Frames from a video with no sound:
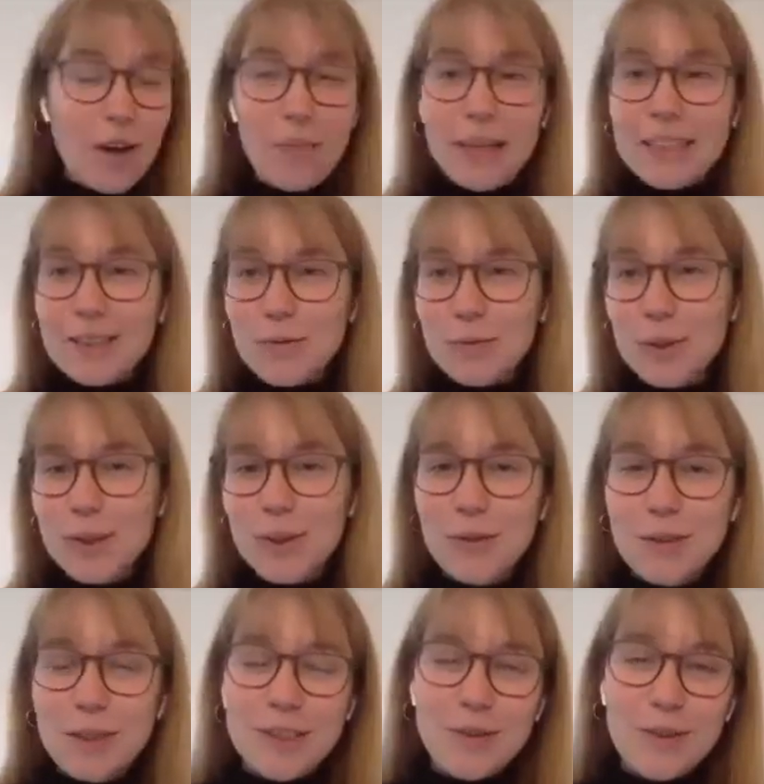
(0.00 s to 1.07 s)
yeah, based on what
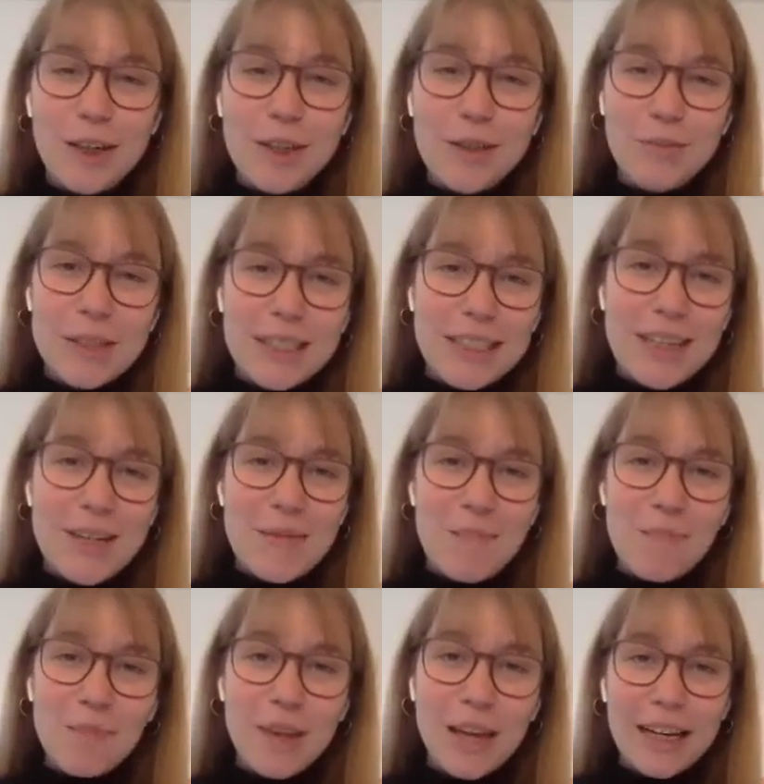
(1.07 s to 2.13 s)
you've described,
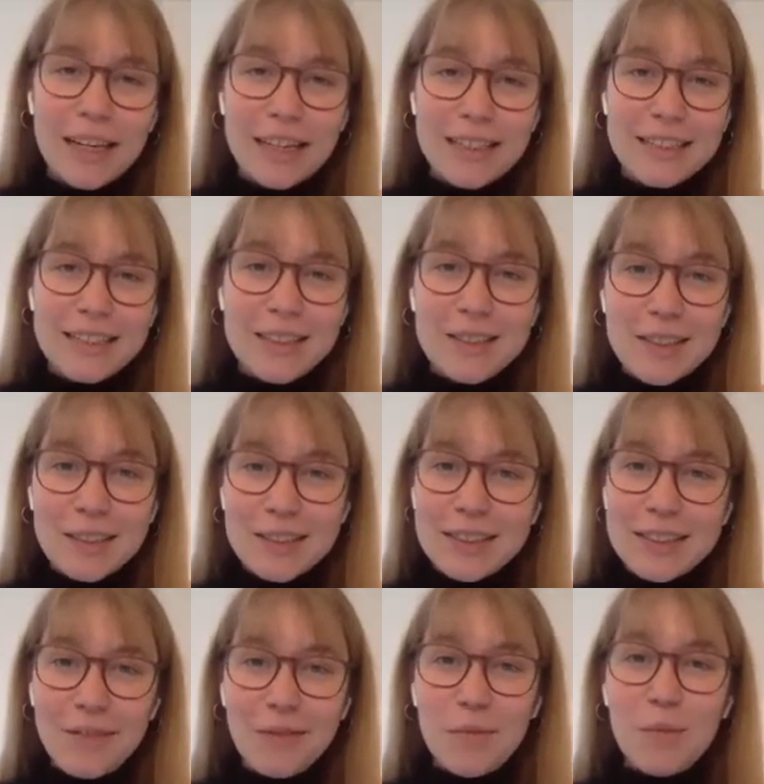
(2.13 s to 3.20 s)
I guess this
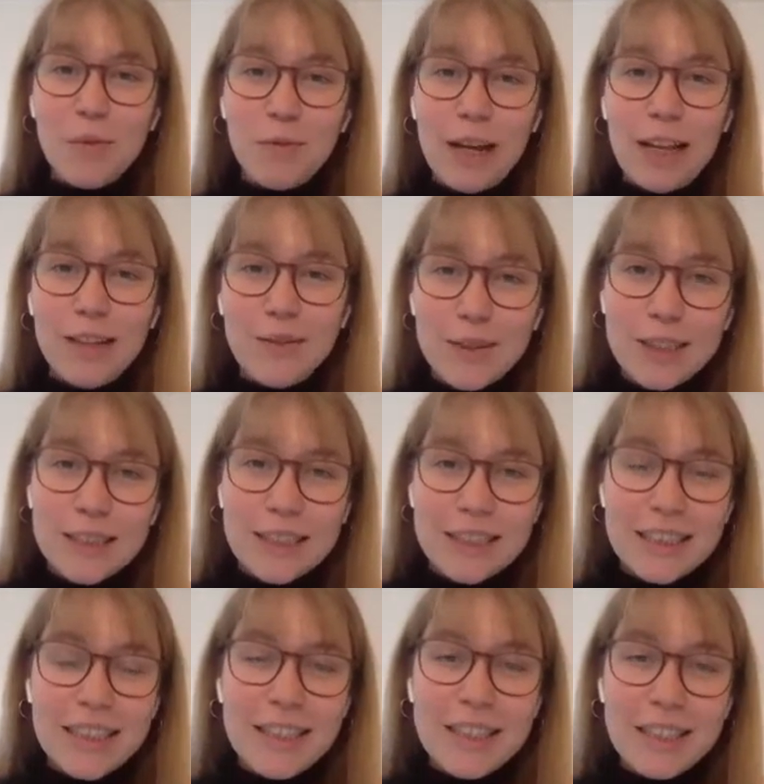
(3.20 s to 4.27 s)
is ever more relevant
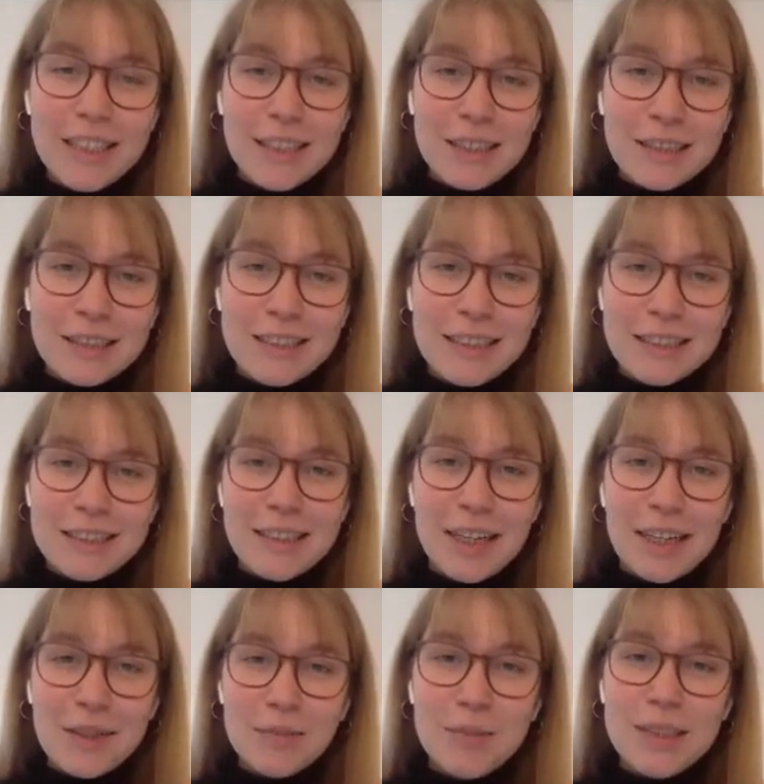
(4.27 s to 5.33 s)
in these
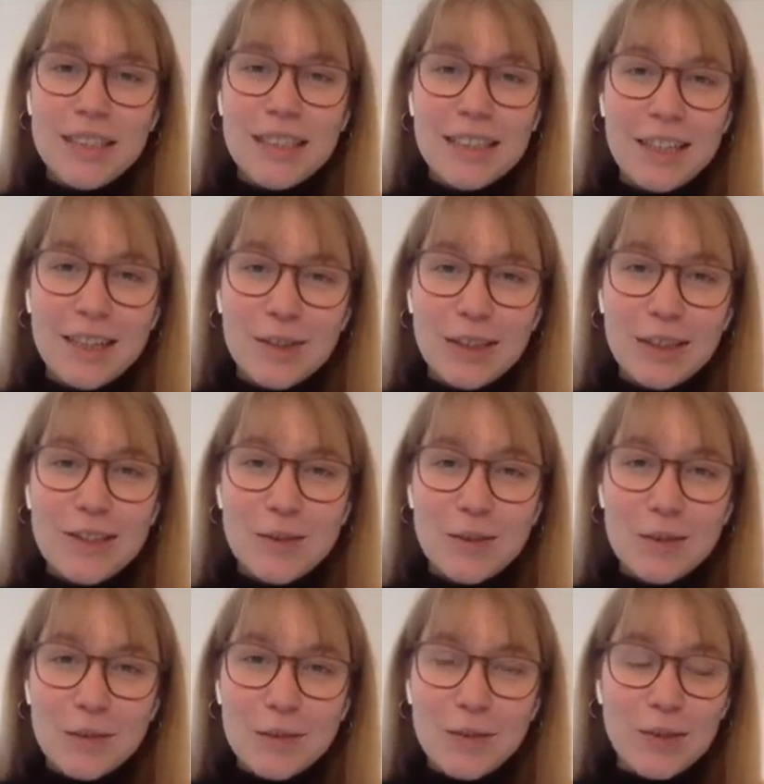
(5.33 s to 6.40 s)
times. Now that
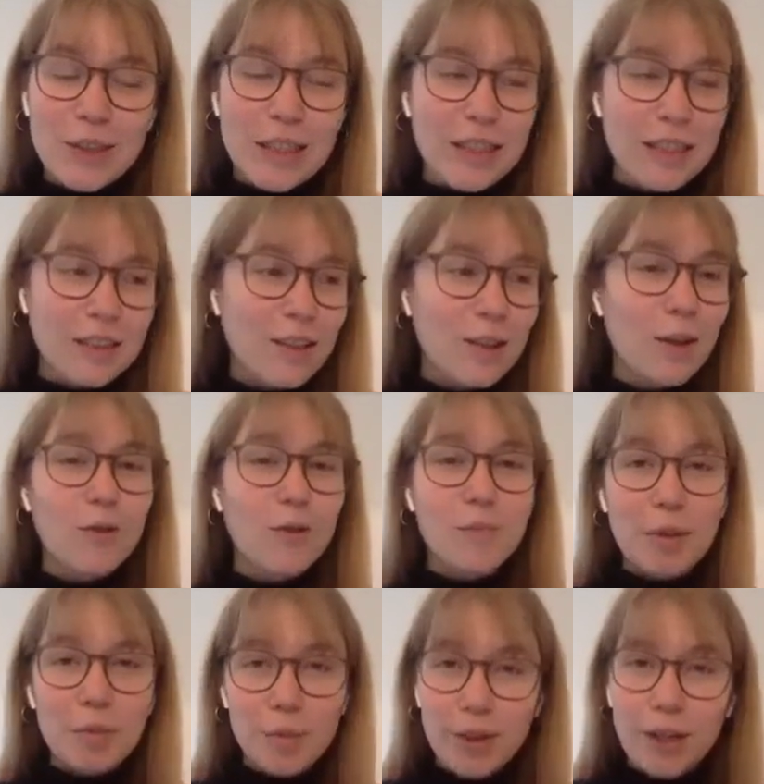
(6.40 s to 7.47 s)
sort of a lot of
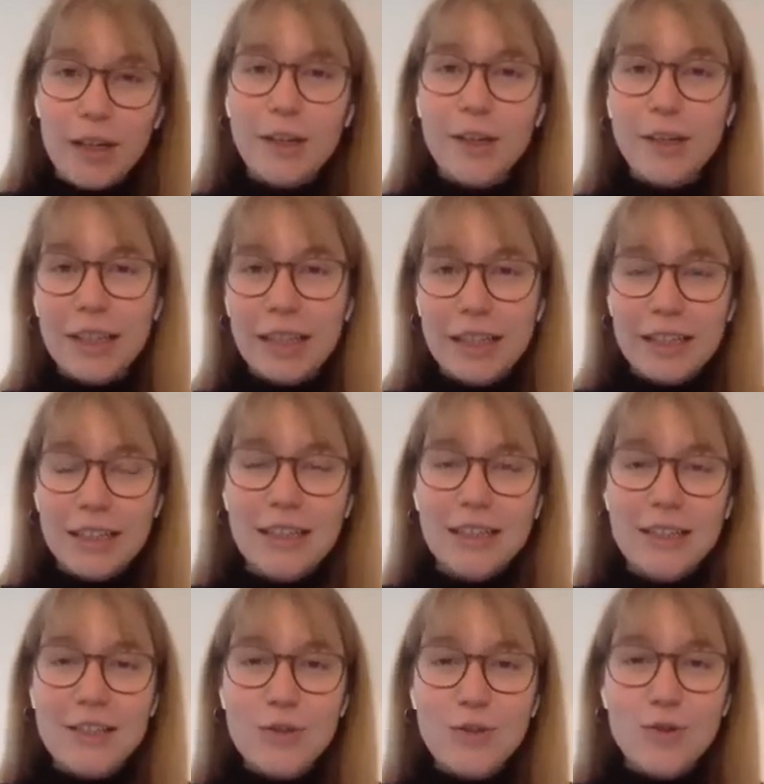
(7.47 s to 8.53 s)
people are, I think,
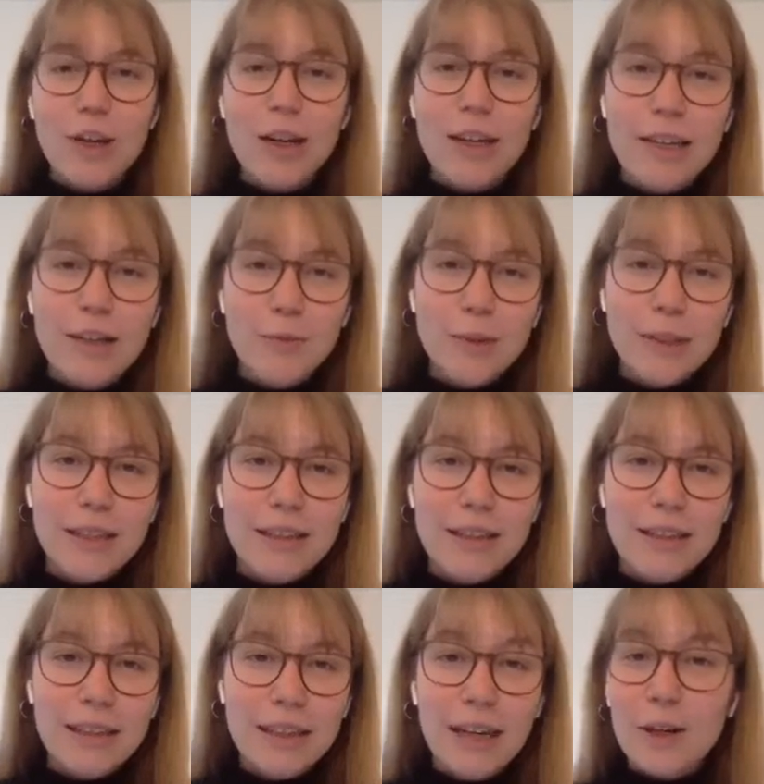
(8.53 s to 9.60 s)
struggling with
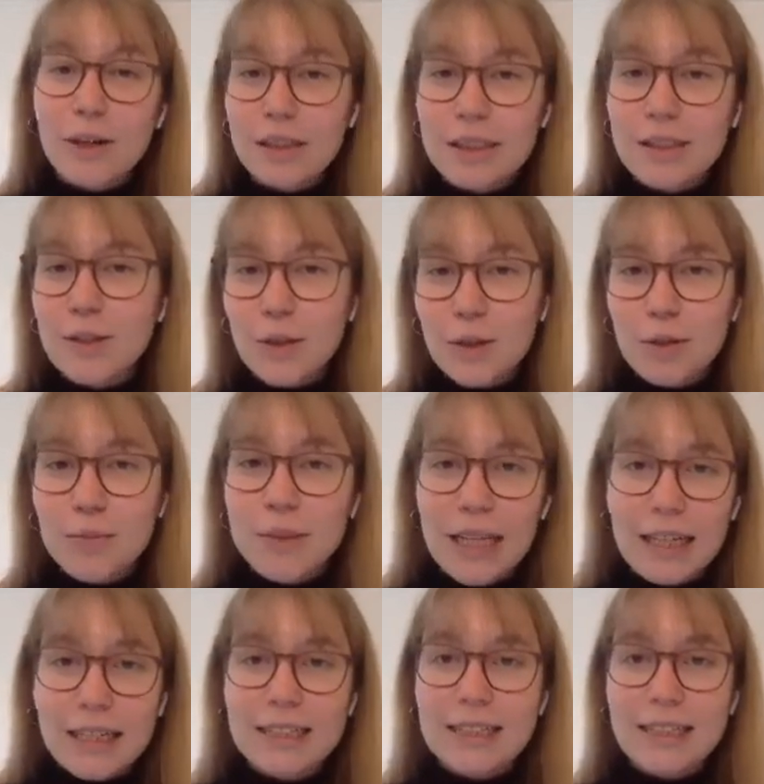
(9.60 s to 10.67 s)
the
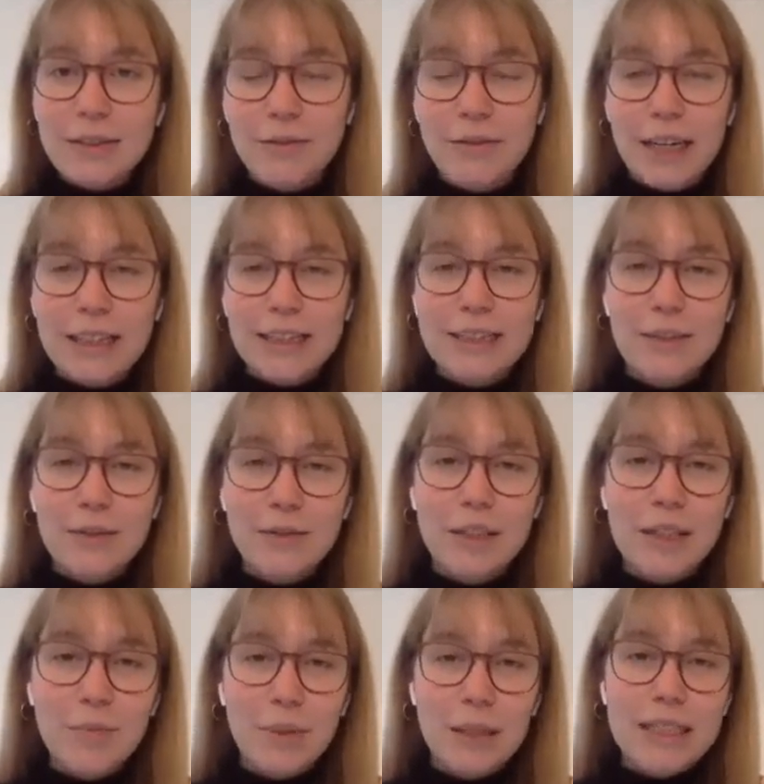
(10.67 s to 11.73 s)
circumstances, the effects of
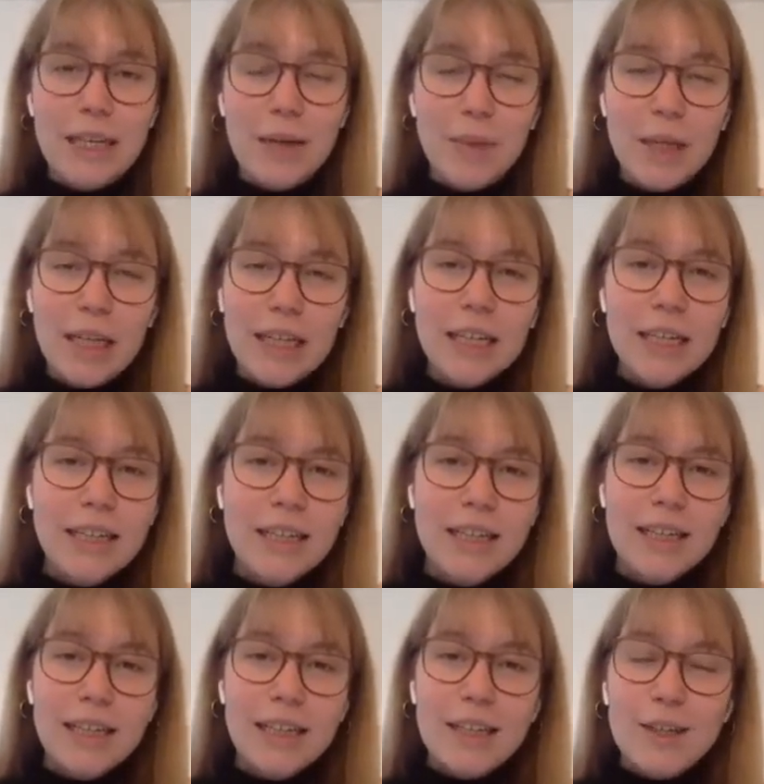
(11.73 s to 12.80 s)
the pandemic.
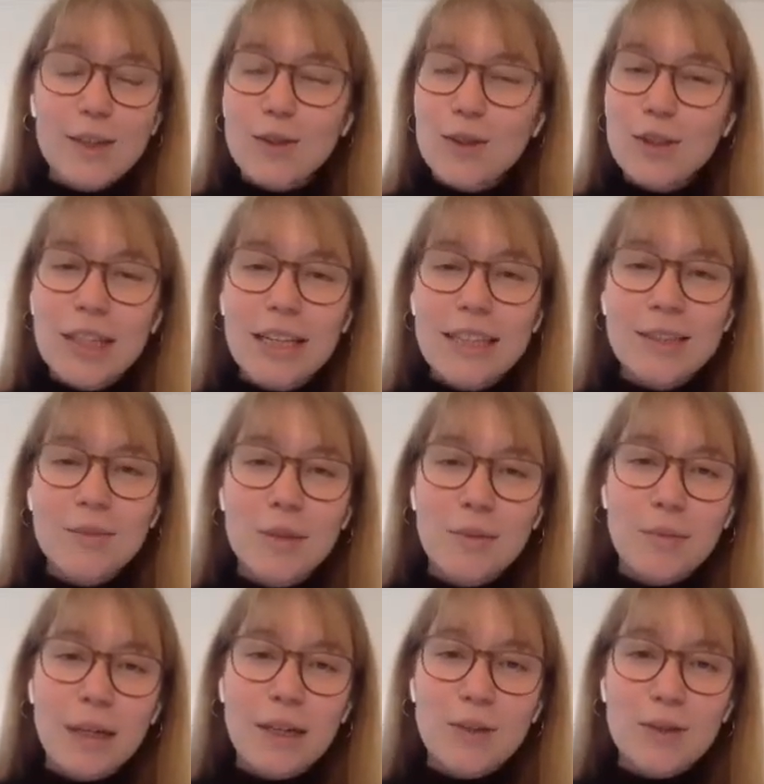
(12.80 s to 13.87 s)
Could you tell us a bit
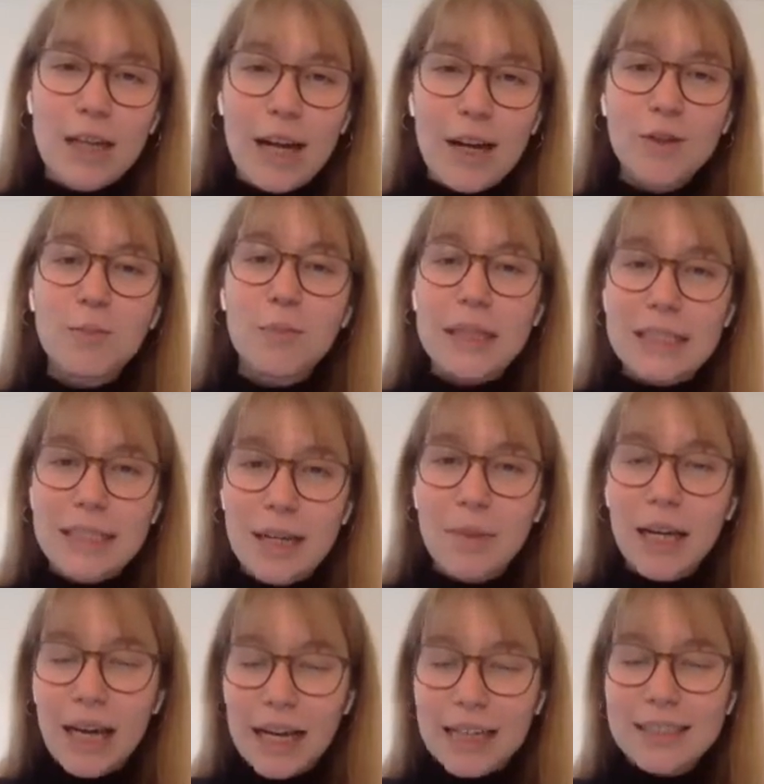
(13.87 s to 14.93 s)
about how the
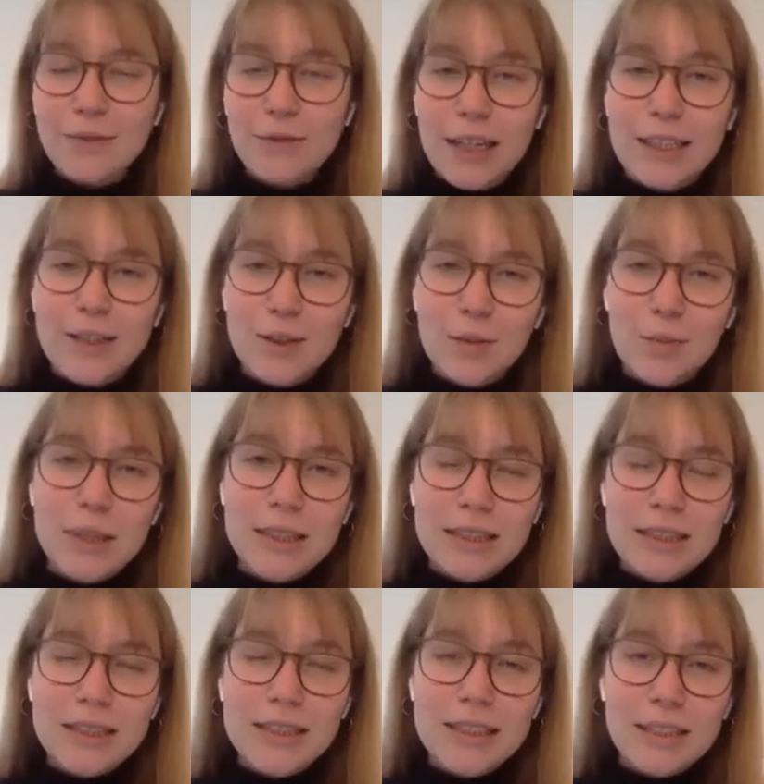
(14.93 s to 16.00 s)
pandemic has affected your
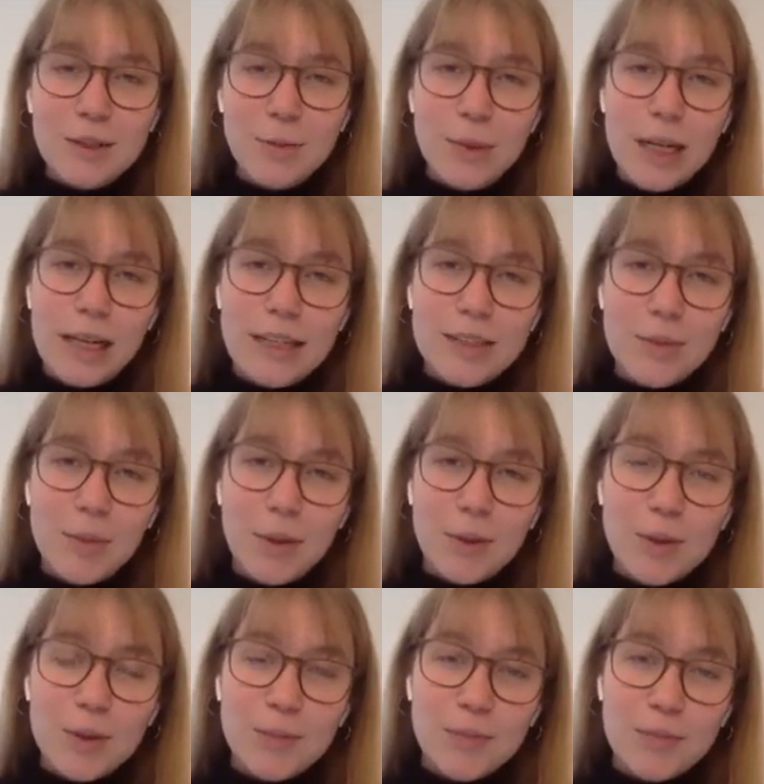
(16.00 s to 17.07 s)
business since we last
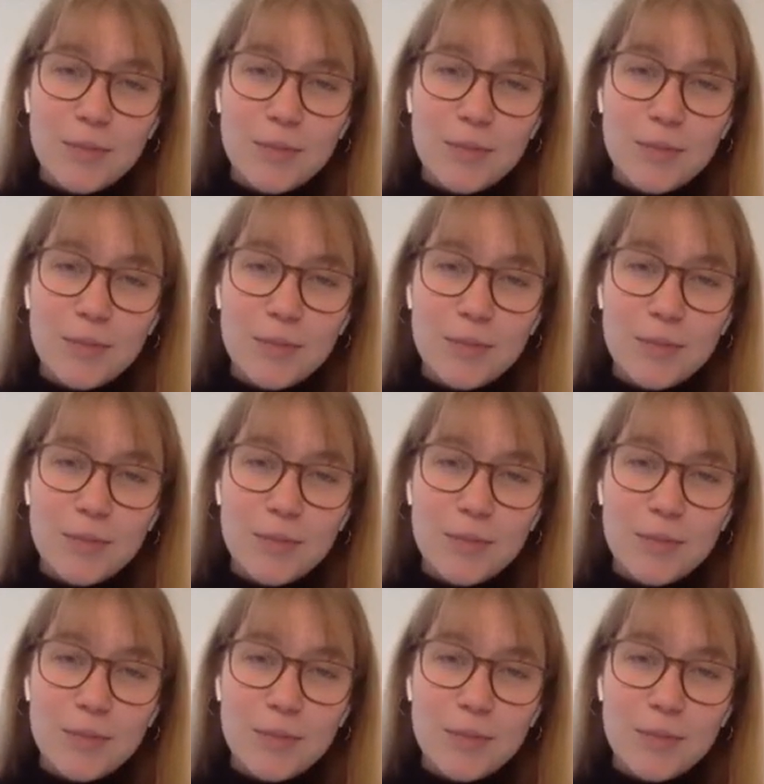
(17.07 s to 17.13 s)
spoke?